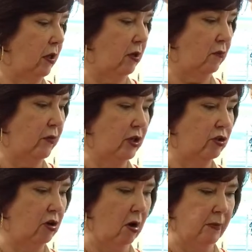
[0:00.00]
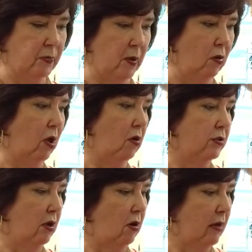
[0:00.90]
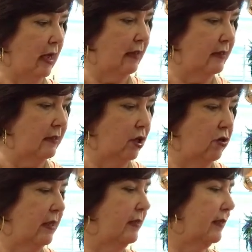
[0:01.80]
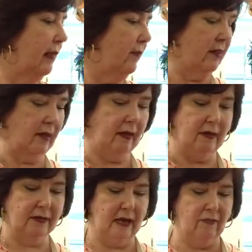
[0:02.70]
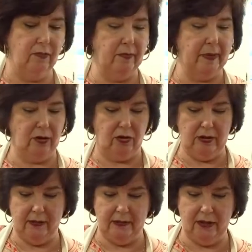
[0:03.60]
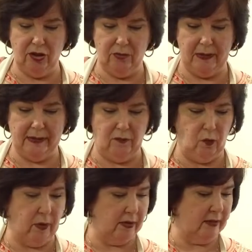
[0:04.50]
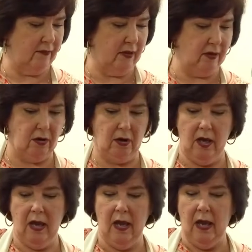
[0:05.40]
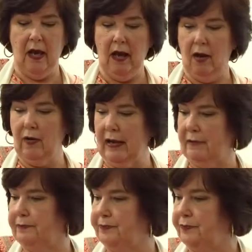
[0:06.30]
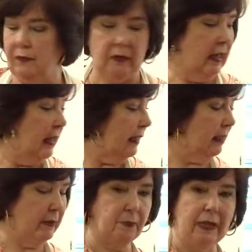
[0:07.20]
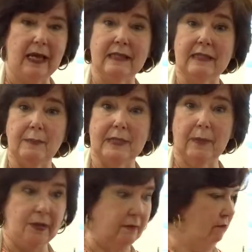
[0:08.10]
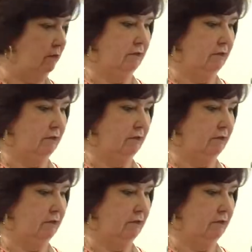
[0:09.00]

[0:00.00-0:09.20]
Y'all don't forget your garbage bowl. Holds all kinds of dirties and everything else. I even put my dirty dish, my silverware and stuff in there. Okay, let me plate us up something.